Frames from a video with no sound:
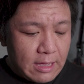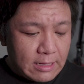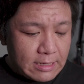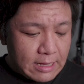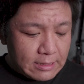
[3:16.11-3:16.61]

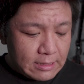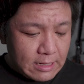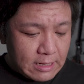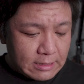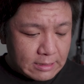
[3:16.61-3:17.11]
And then
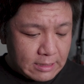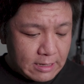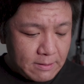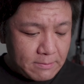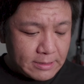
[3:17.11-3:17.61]
like
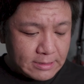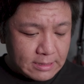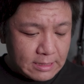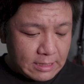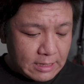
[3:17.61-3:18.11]

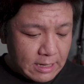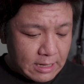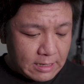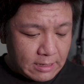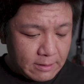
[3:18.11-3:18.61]
basically
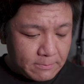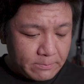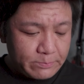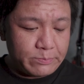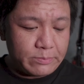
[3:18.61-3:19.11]
a
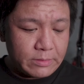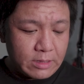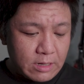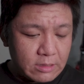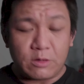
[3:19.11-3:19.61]

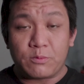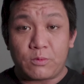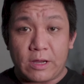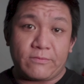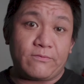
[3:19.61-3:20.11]
other
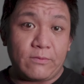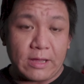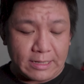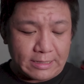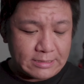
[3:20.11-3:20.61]
red
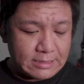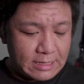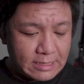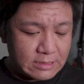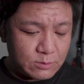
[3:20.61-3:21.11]
flag is
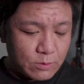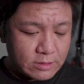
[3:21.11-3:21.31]
his